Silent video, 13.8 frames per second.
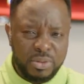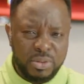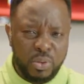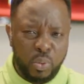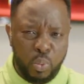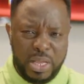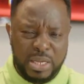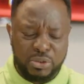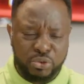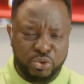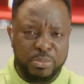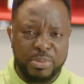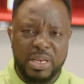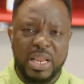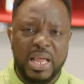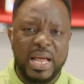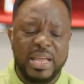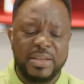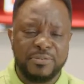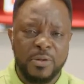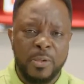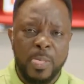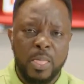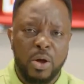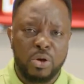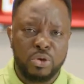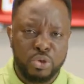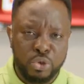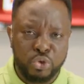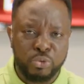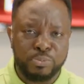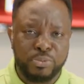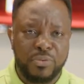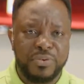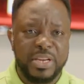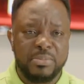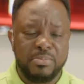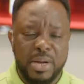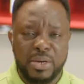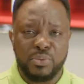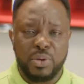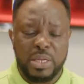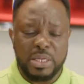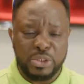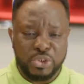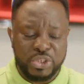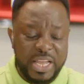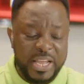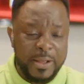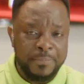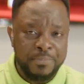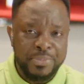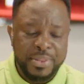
We are streaming live on YouTube, Prophet Emmanuel Adjei.